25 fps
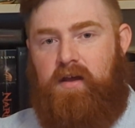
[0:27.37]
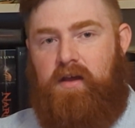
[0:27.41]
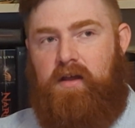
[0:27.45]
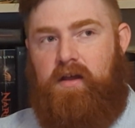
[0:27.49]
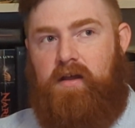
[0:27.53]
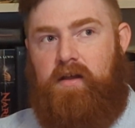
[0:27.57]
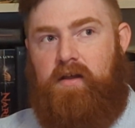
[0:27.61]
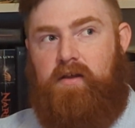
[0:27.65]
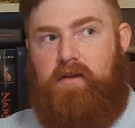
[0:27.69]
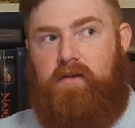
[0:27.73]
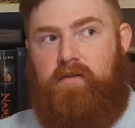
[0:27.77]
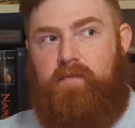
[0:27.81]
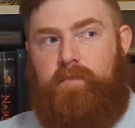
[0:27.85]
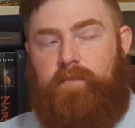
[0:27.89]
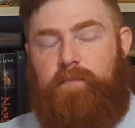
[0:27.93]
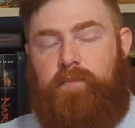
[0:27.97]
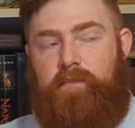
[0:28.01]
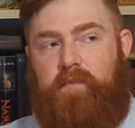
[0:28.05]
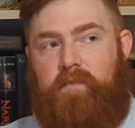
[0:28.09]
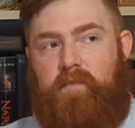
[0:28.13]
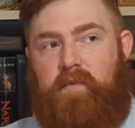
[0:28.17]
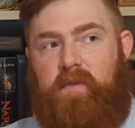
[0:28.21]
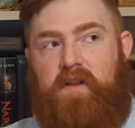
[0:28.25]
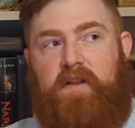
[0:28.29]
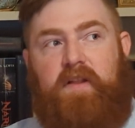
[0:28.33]
Um,
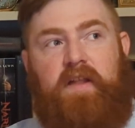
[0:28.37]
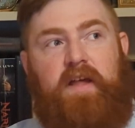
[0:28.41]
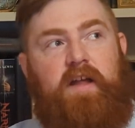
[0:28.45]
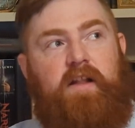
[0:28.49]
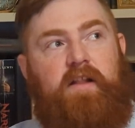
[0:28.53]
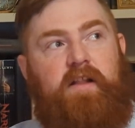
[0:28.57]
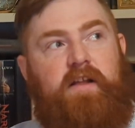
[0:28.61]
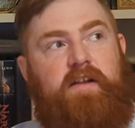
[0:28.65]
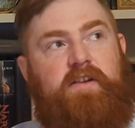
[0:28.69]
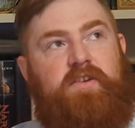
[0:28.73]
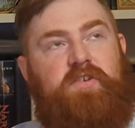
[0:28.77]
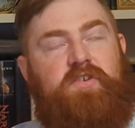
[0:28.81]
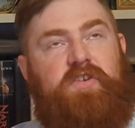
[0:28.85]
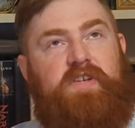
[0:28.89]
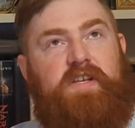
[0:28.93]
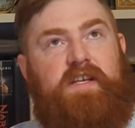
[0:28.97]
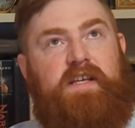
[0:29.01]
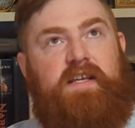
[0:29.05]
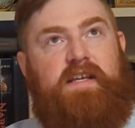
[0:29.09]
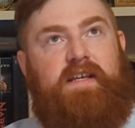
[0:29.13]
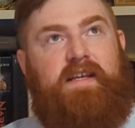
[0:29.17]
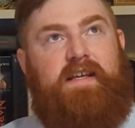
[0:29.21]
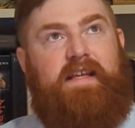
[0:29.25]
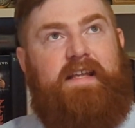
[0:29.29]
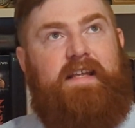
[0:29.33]
the
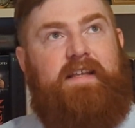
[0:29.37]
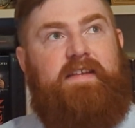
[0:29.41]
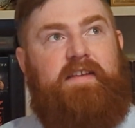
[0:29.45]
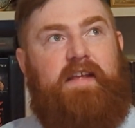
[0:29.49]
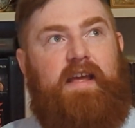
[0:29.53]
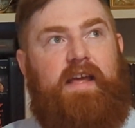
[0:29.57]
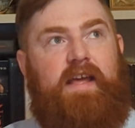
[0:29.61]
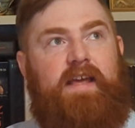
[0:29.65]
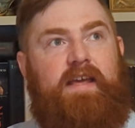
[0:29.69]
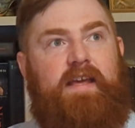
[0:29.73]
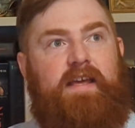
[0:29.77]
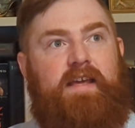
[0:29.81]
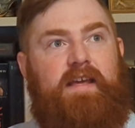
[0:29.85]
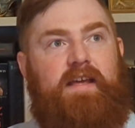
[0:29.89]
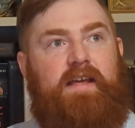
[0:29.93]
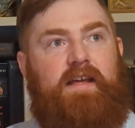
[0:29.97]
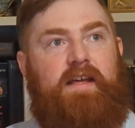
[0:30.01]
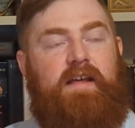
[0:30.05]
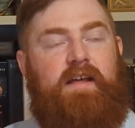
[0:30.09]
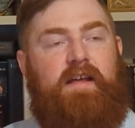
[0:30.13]
LHC is a